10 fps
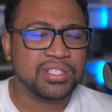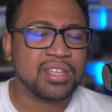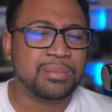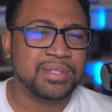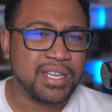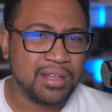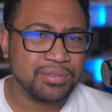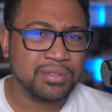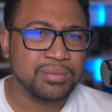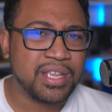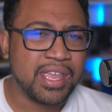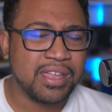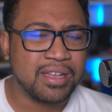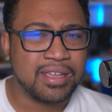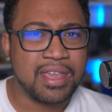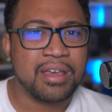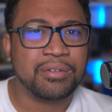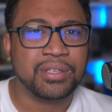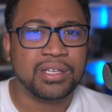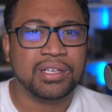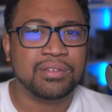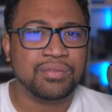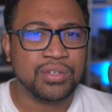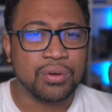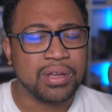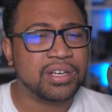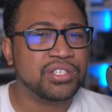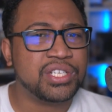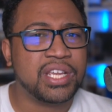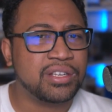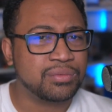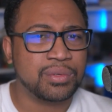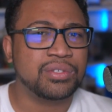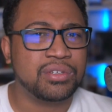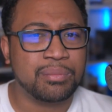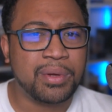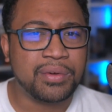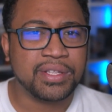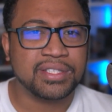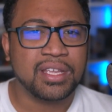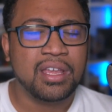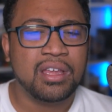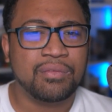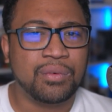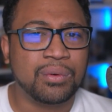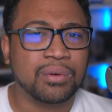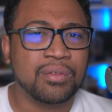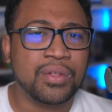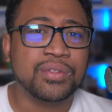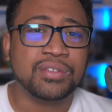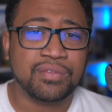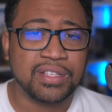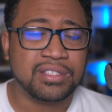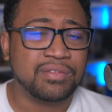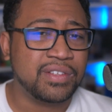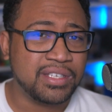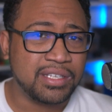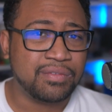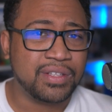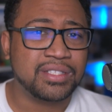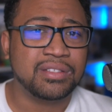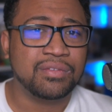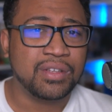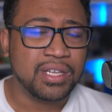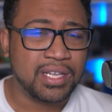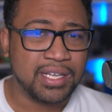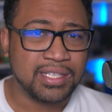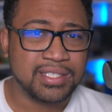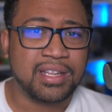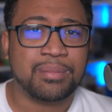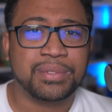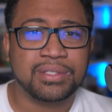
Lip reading: comes down to taking account of your energy and as well as your opponent's for those offensive and defensive steps.